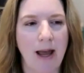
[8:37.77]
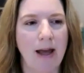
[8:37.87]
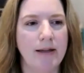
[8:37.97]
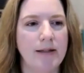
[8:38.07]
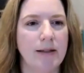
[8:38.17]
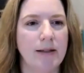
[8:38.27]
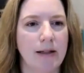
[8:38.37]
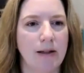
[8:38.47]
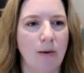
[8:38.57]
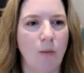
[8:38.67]
And
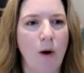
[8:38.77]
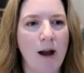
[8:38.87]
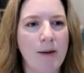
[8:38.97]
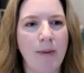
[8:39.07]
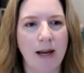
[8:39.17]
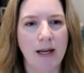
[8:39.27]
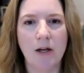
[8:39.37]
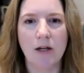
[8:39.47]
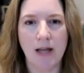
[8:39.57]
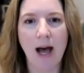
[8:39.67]
why am I
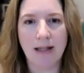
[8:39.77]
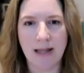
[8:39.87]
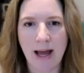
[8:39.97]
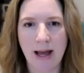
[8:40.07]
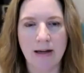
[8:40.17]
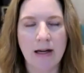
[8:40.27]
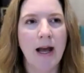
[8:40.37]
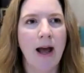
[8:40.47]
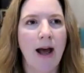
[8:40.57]
here yet again?